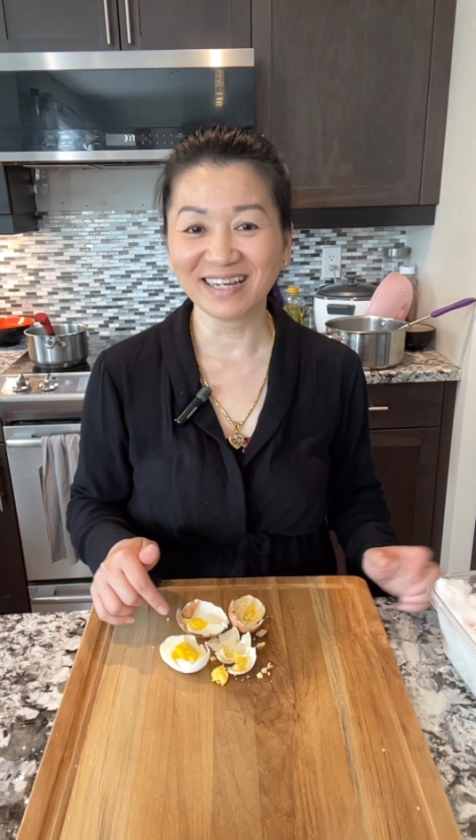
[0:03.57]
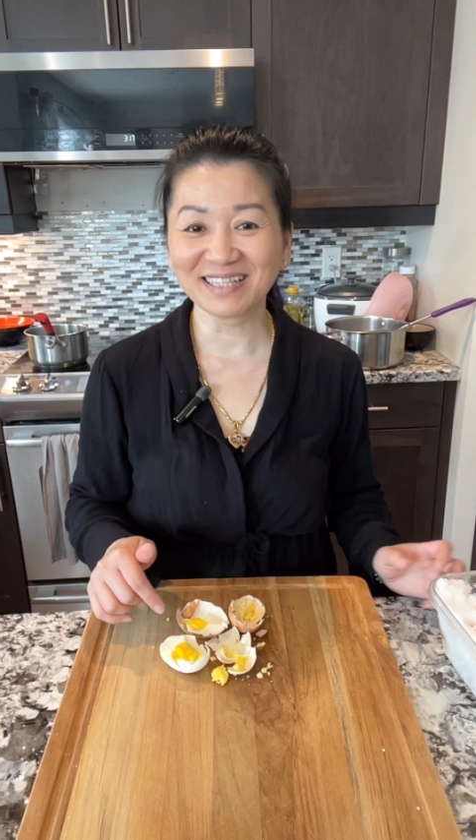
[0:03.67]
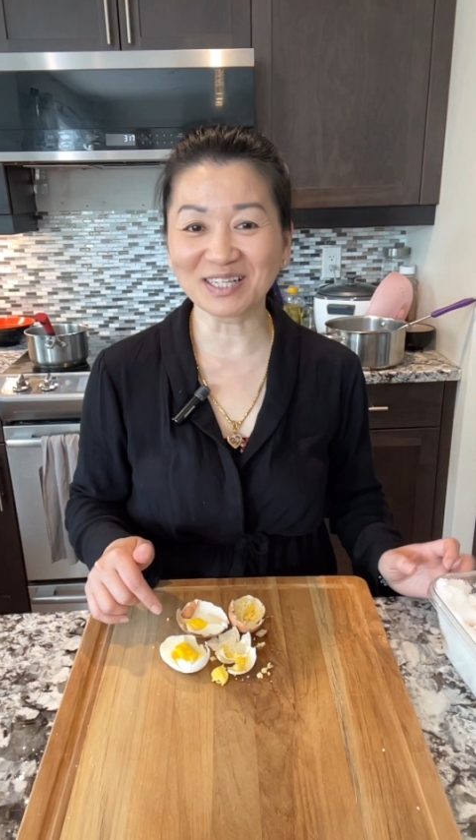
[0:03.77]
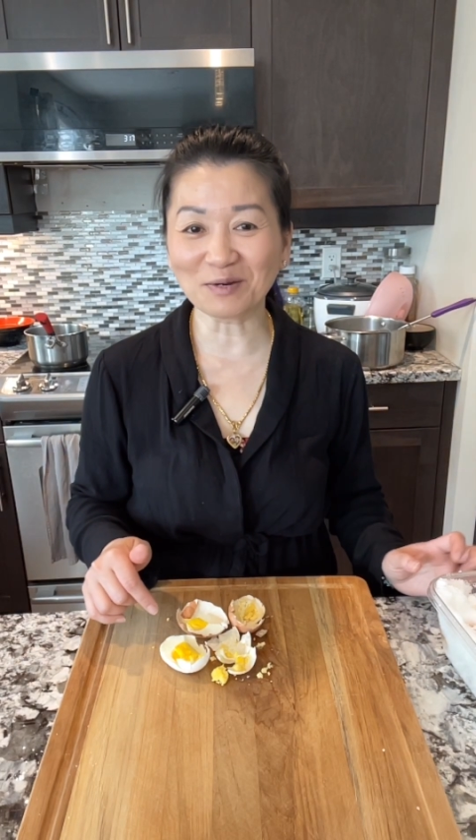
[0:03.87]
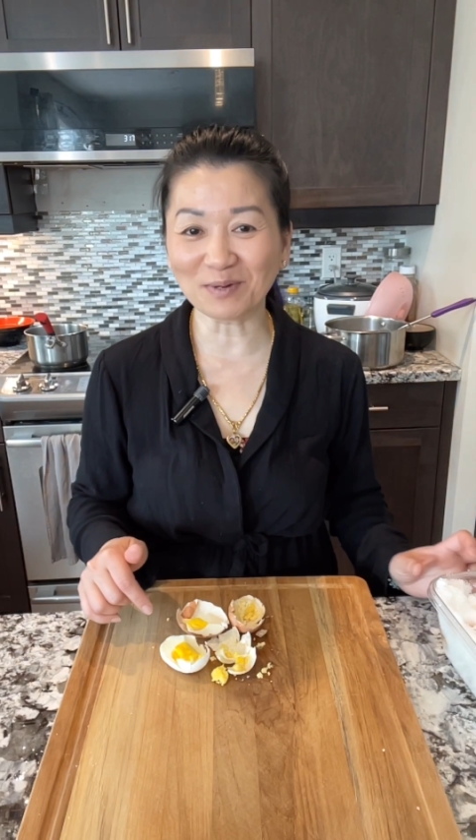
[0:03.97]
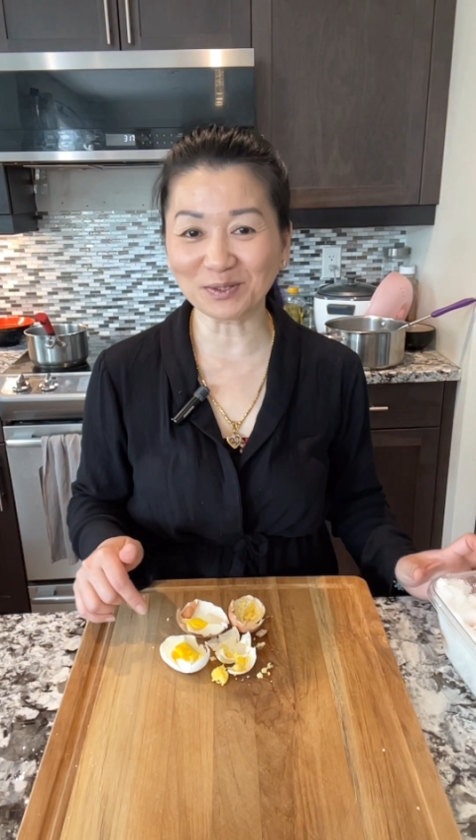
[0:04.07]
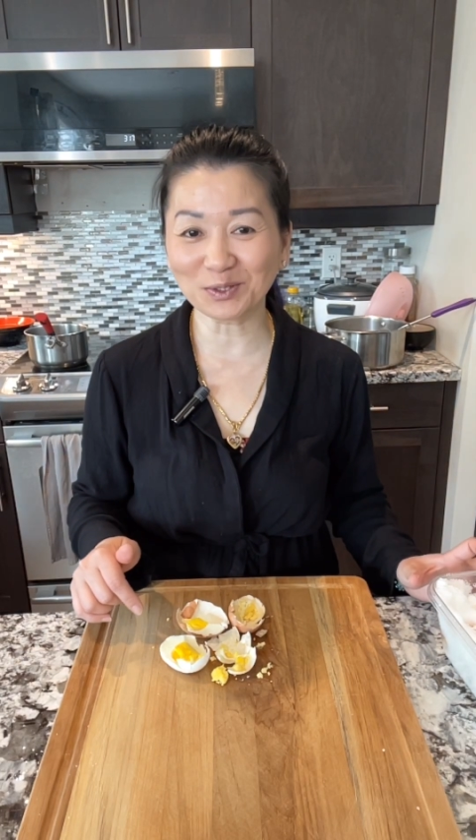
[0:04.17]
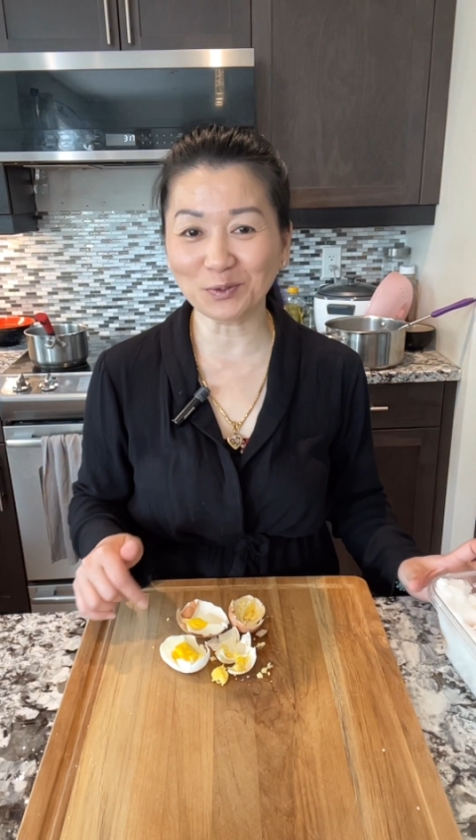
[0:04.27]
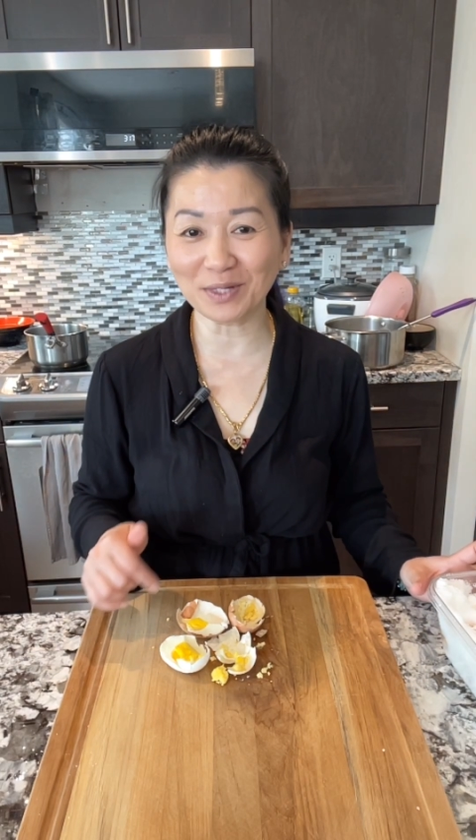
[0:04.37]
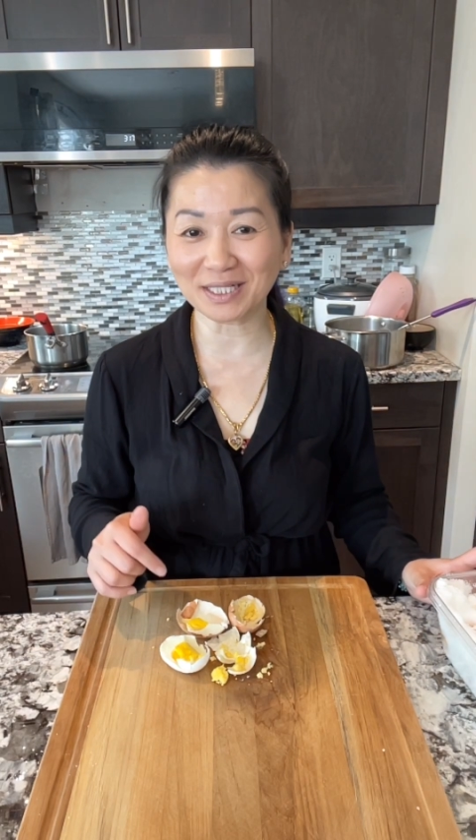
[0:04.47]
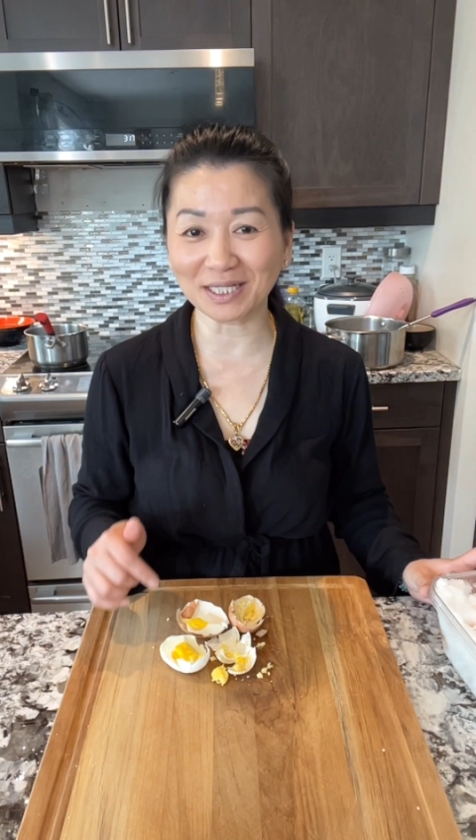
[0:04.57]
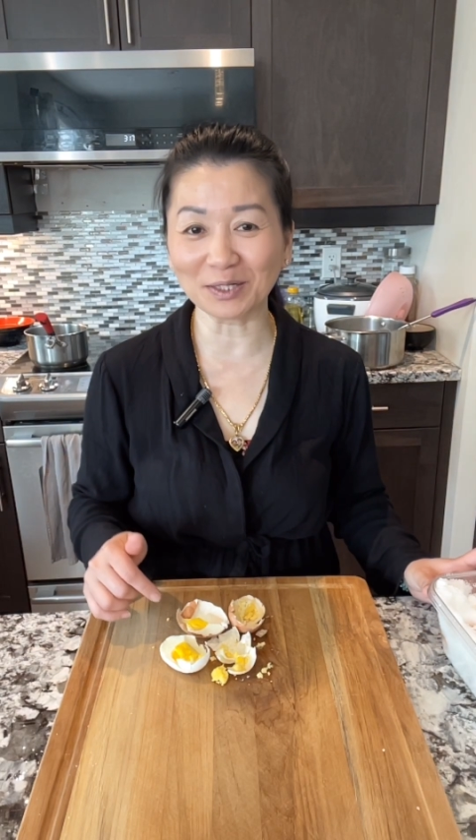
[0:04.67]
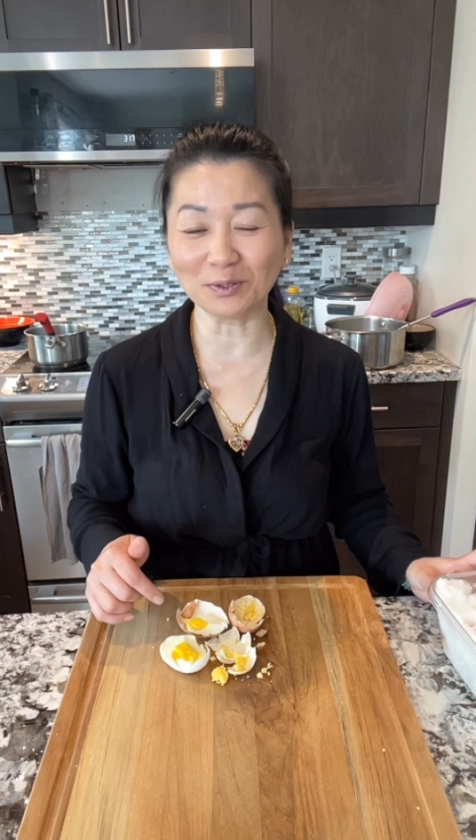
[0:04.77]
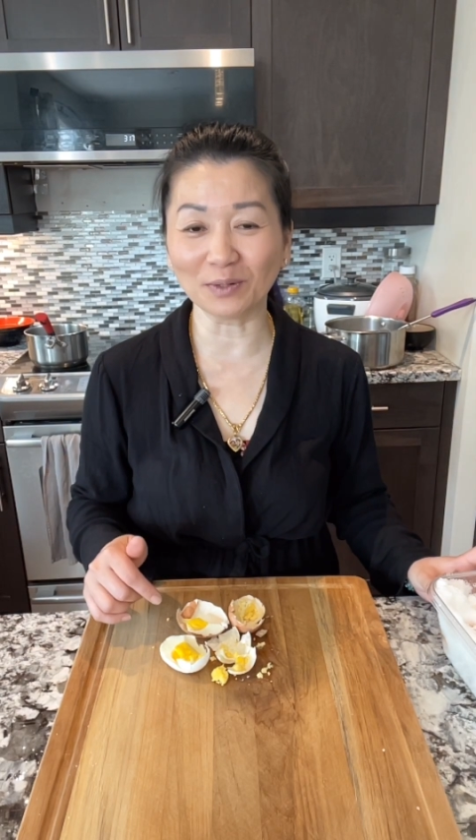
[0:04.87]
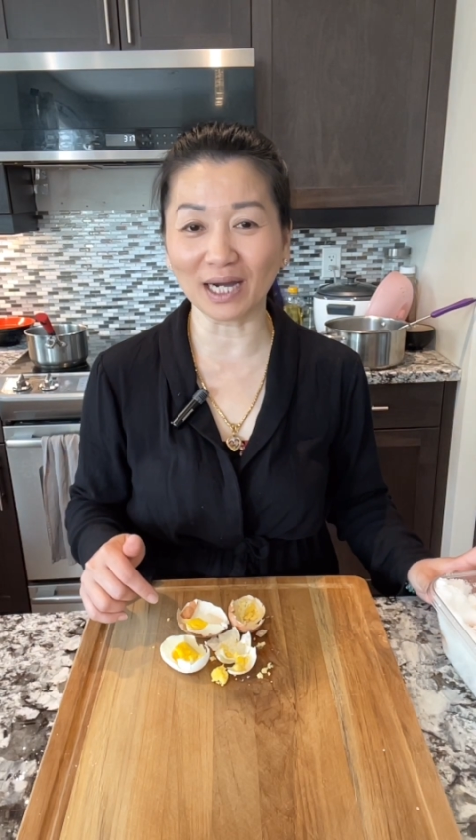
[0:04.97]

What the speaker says: So about 2 weeks ago,